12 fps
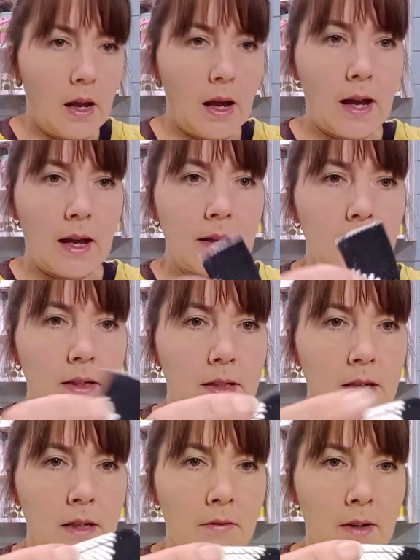And the
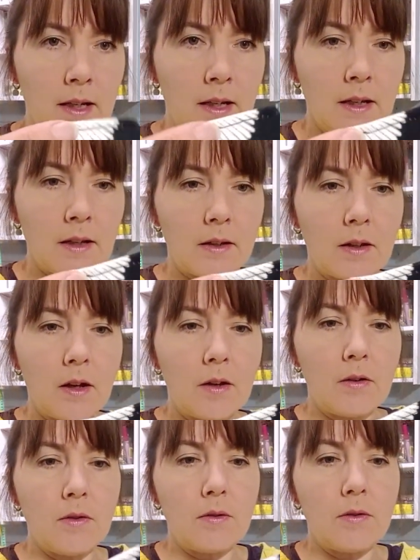D-ring
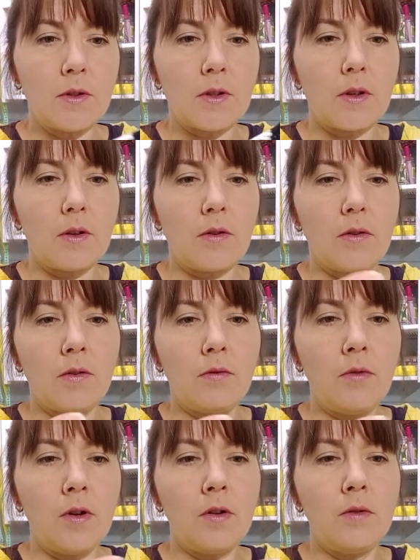goes
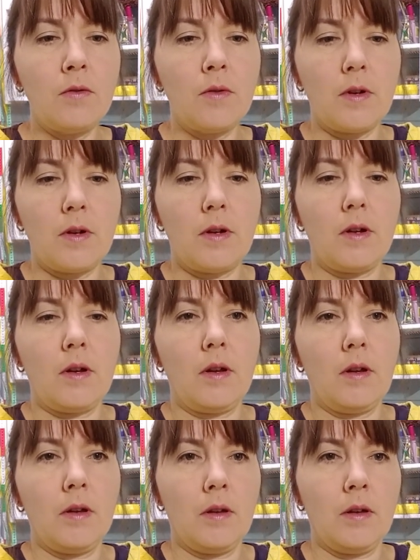through
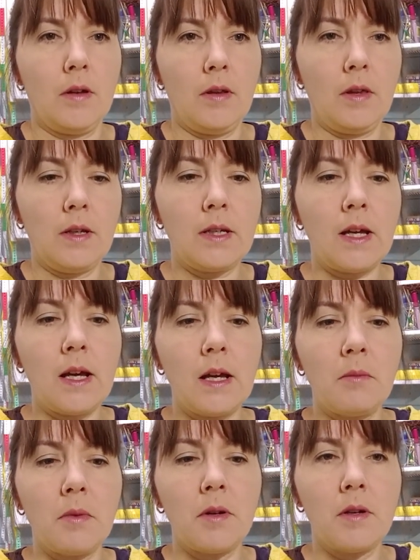the tab,
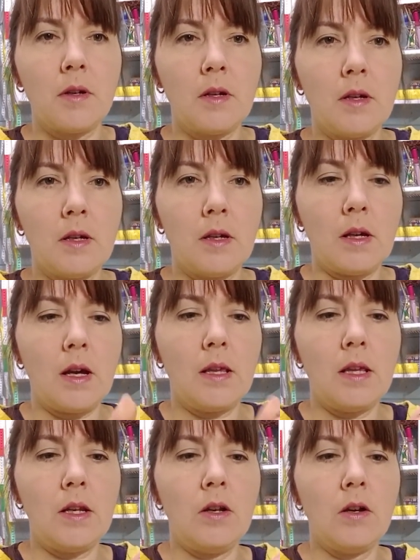and
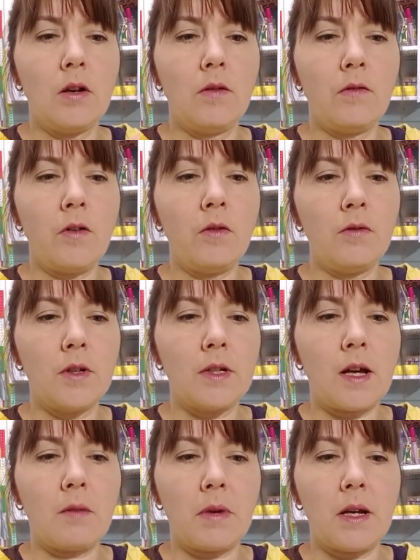then you can fold the
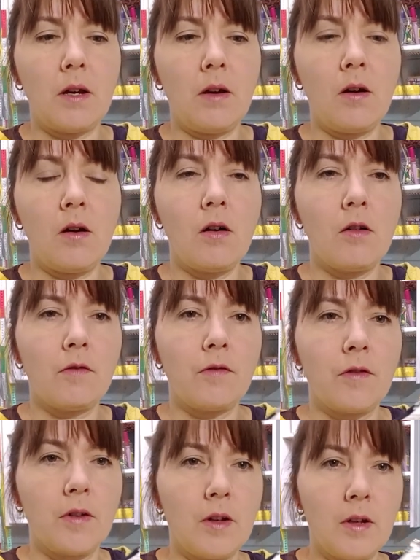tab in half,
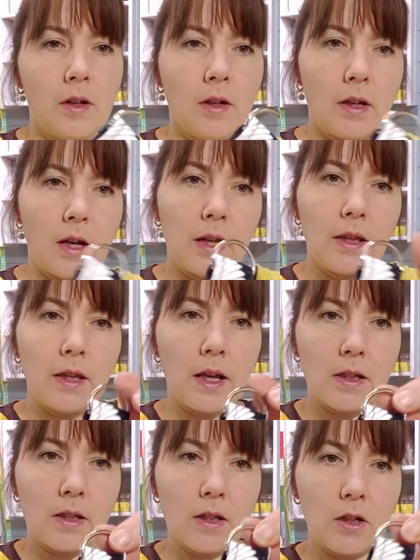and
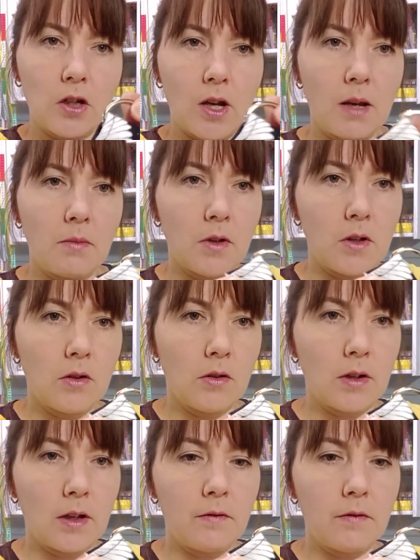that's the shape that you're
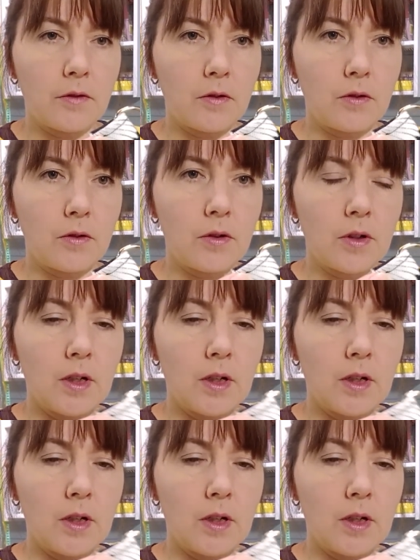looking for.